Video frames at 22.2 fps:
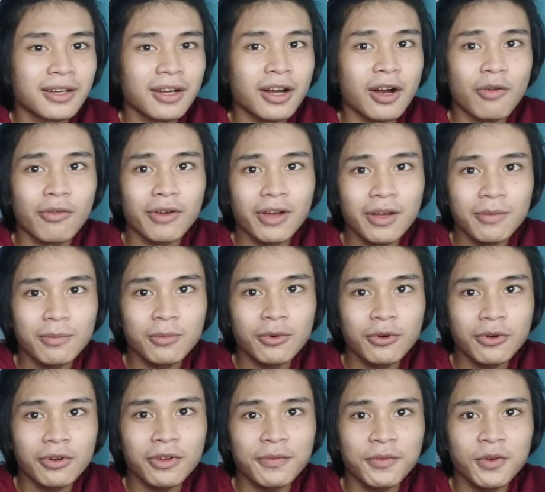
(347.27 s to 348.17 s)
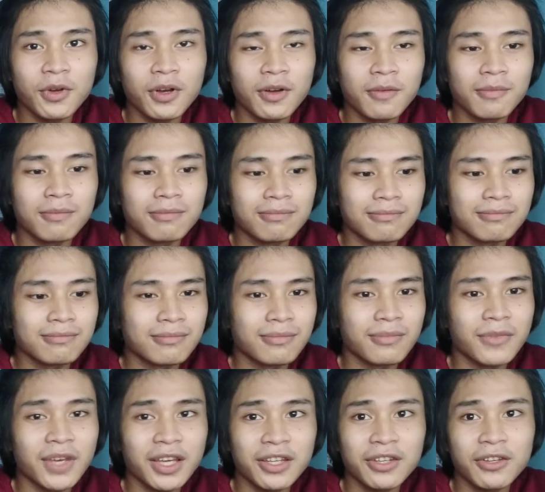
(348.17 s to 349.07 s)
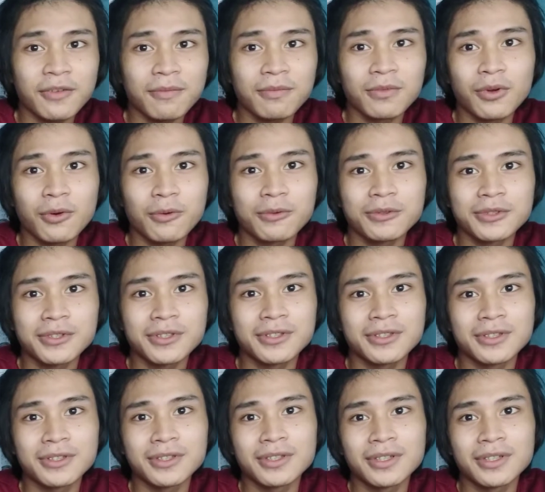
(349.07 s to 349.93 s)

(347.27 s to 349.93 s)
However, if you have many of those